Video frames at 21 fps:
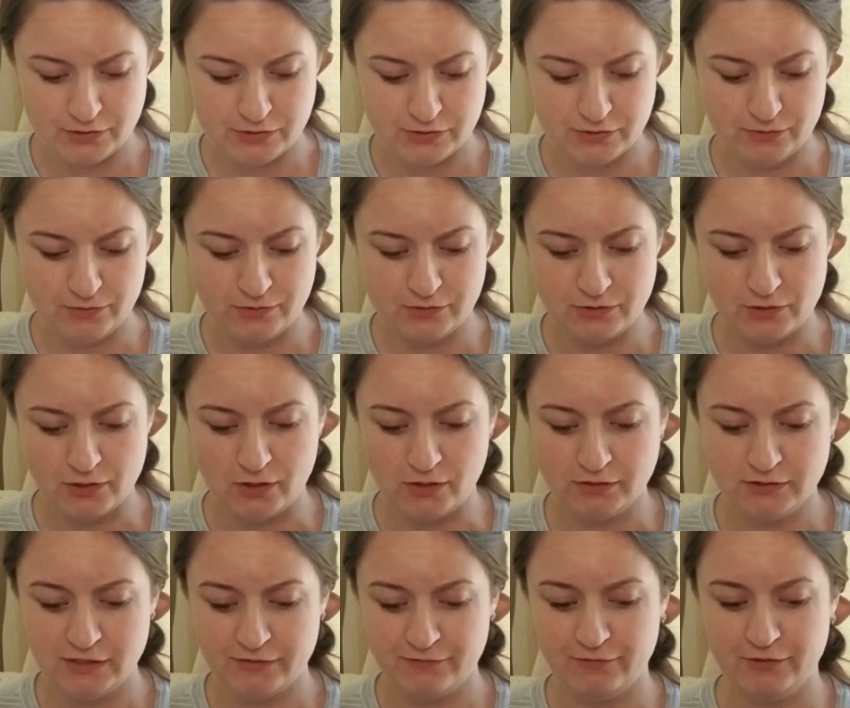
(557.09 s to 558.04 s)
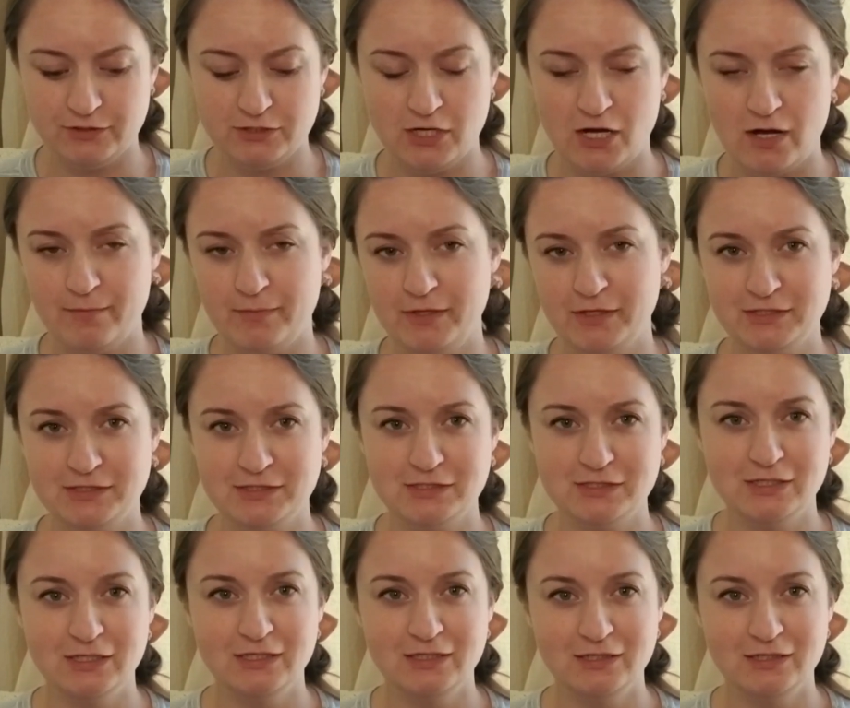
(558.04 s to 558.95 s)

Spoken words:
So those are all different topics